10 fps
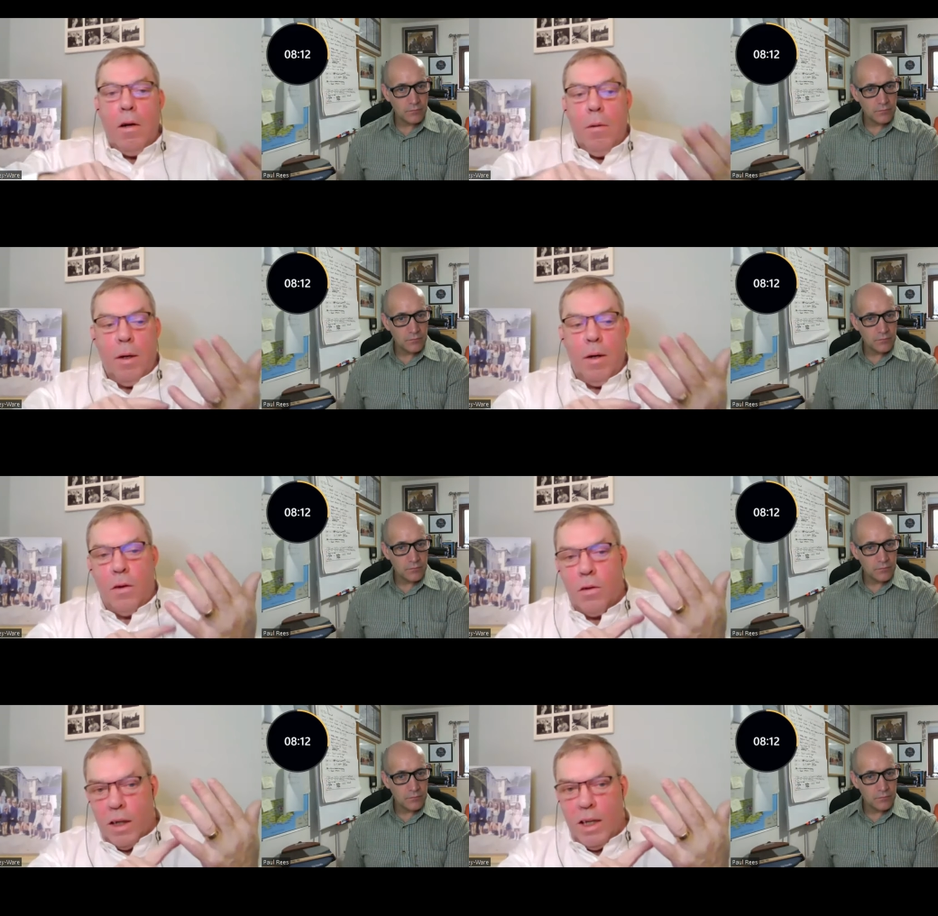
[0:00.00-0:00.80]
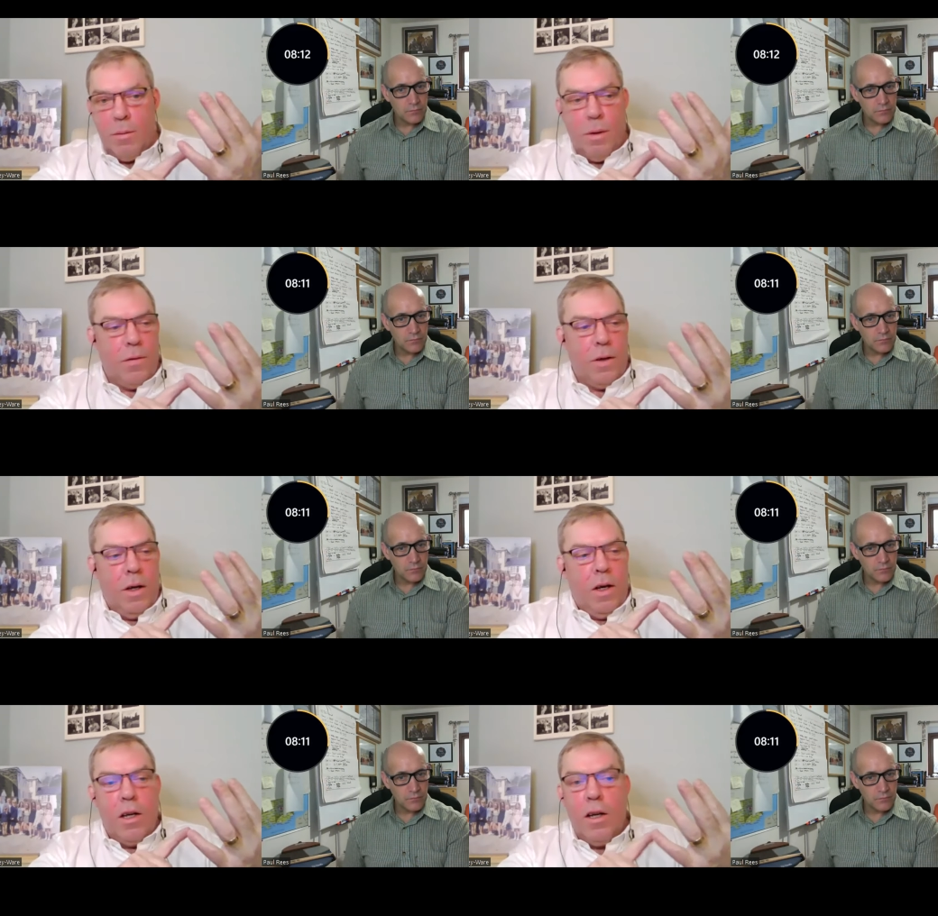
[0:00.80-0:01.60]
Speaker 1: But if you're dealing with
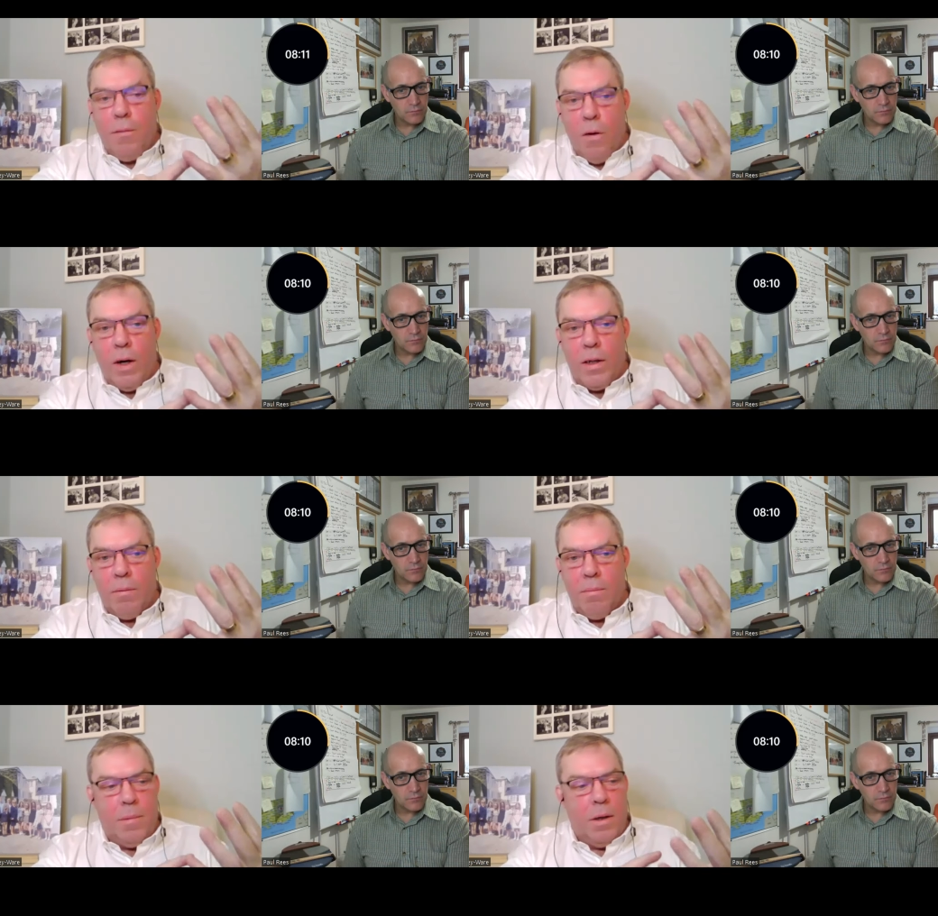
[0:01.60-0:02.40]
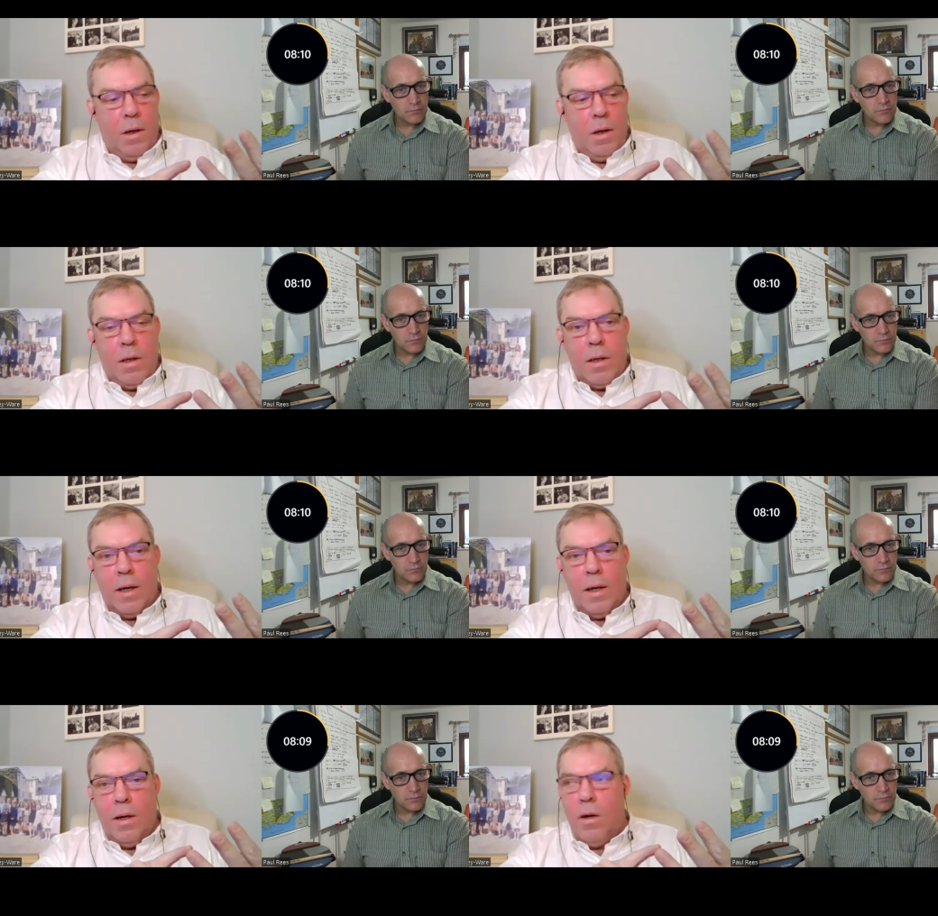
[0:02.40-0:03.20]
an avoidant,
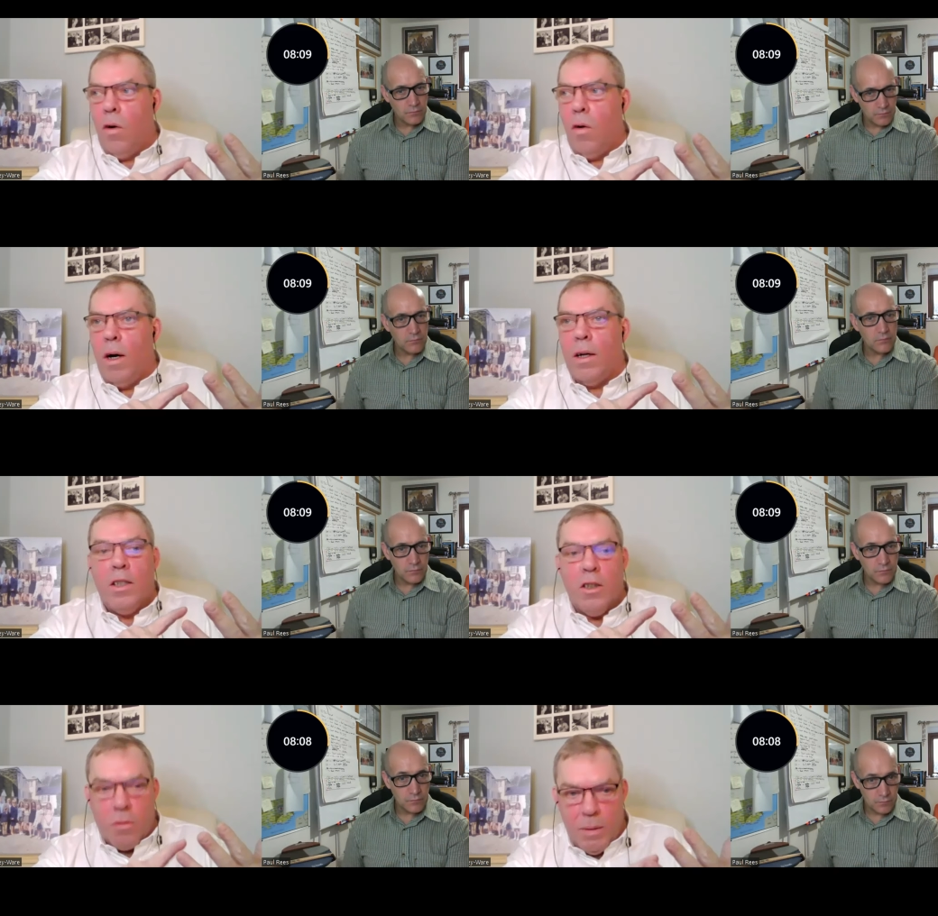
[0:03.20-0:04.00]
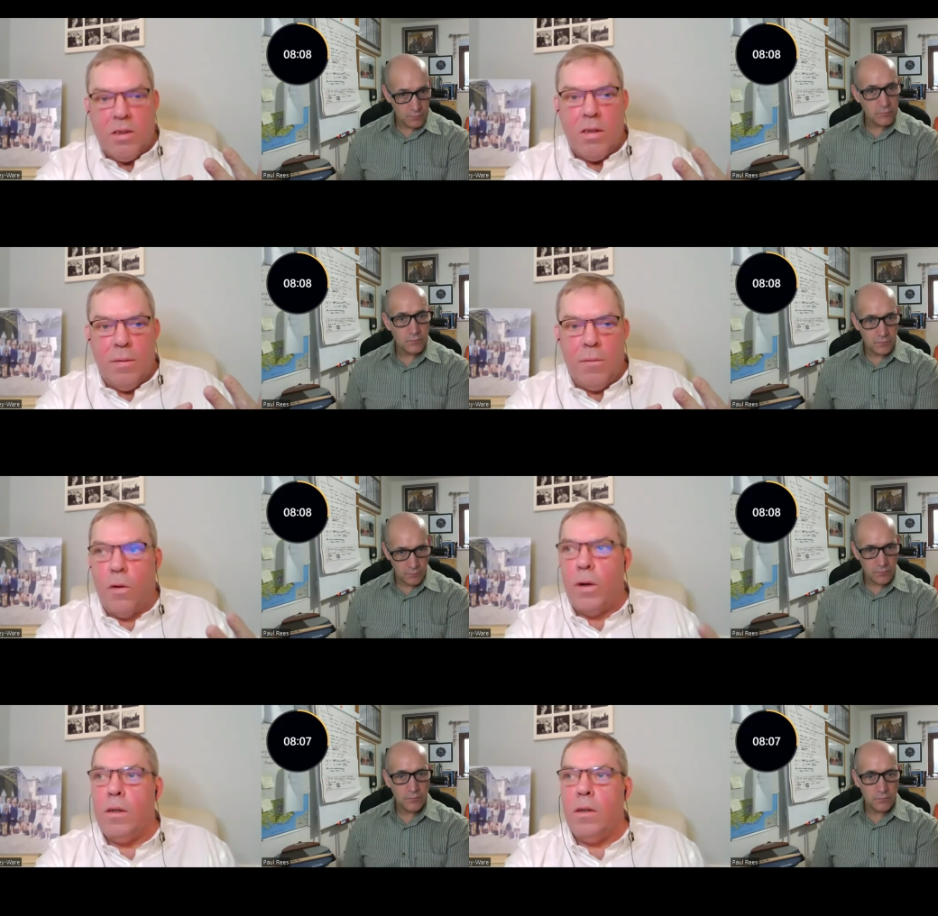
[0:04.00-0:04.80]
yeah, or a dismissive
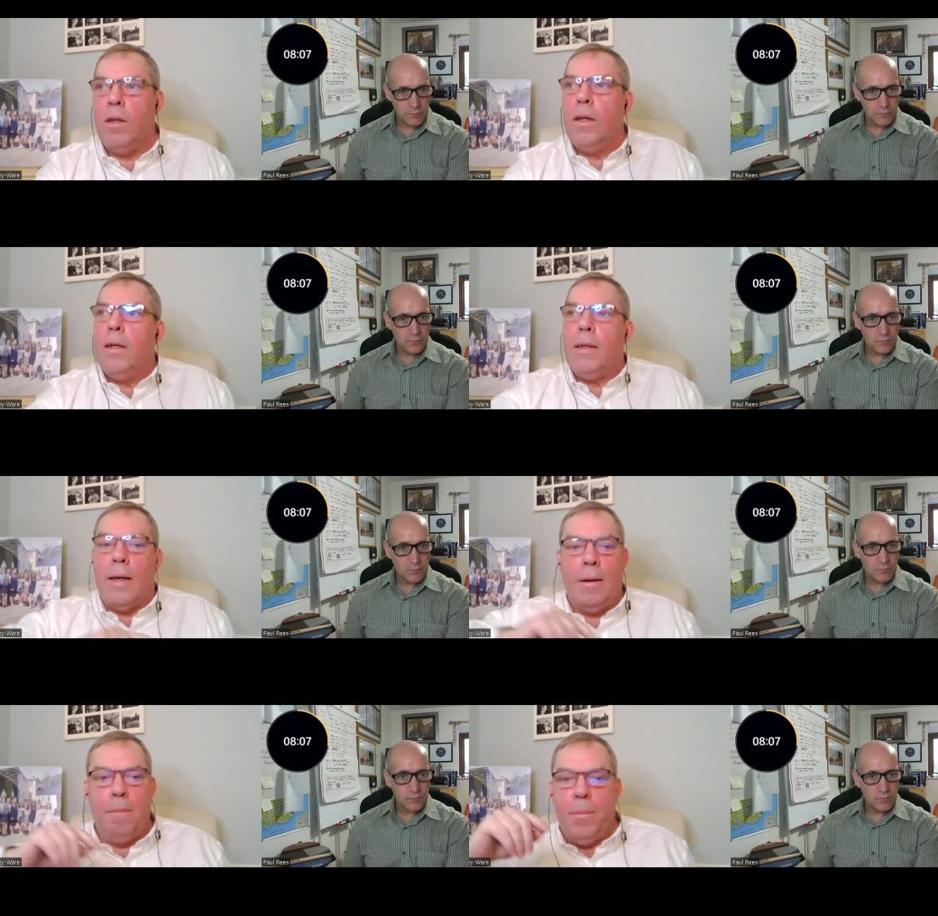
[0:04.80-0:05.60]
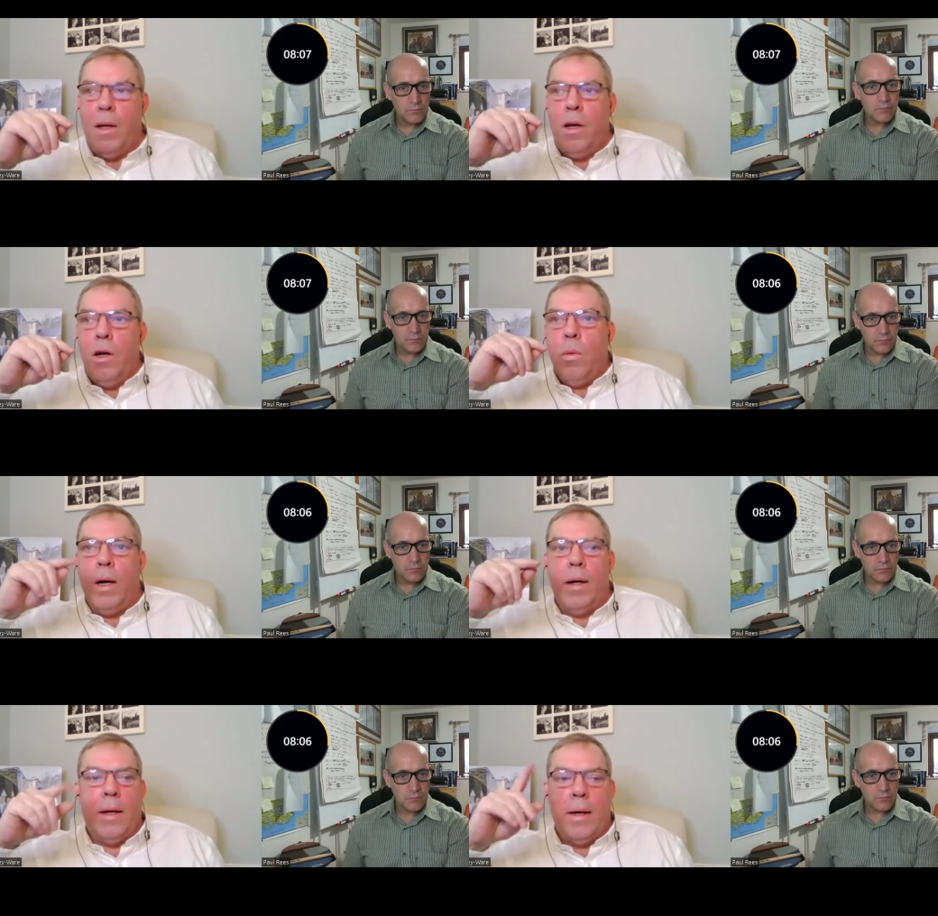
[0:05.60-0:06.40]
avoidant, yeah,
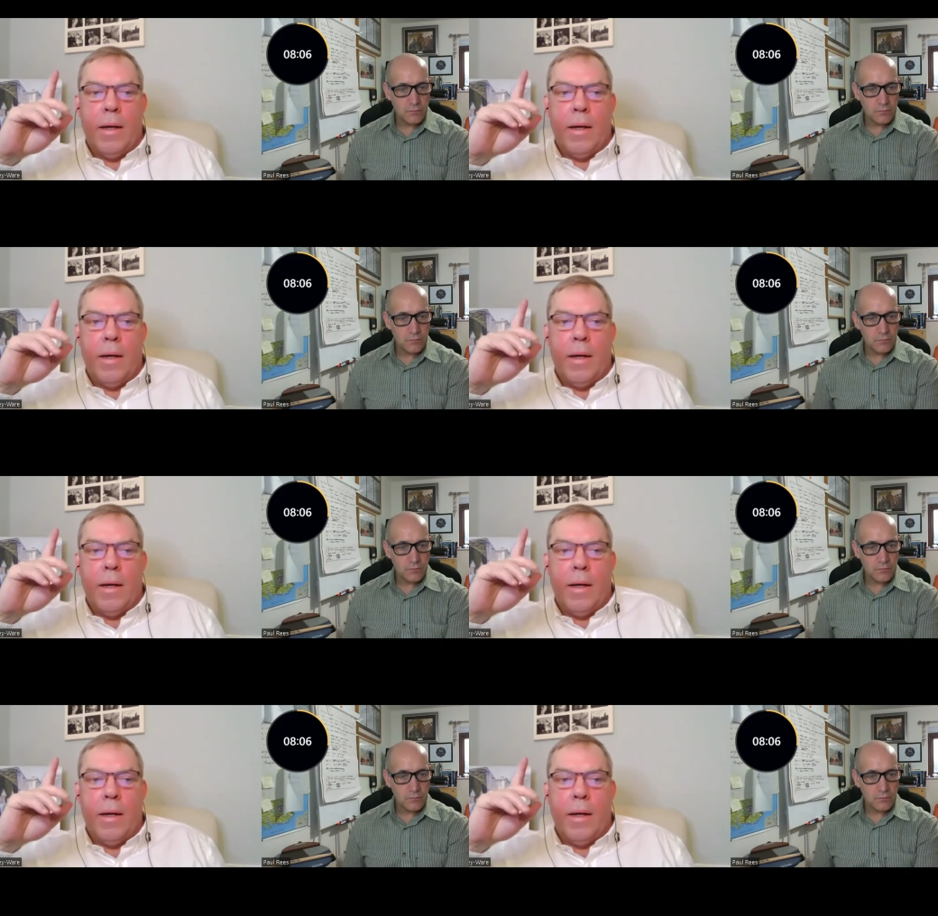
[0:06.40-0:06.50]
where they